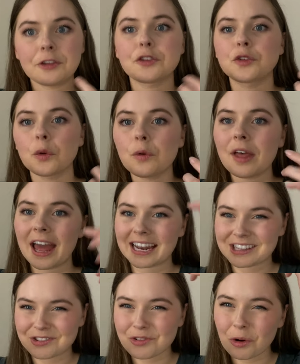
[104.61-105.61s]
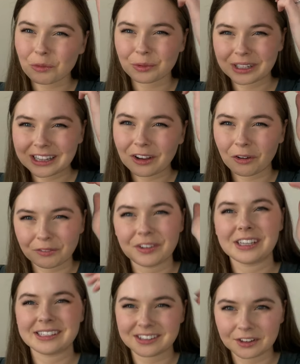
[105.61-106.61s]
so that it's not really
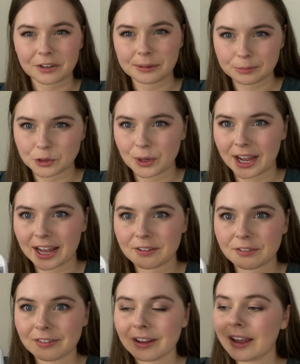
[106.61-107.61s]
obvious the crimps you have.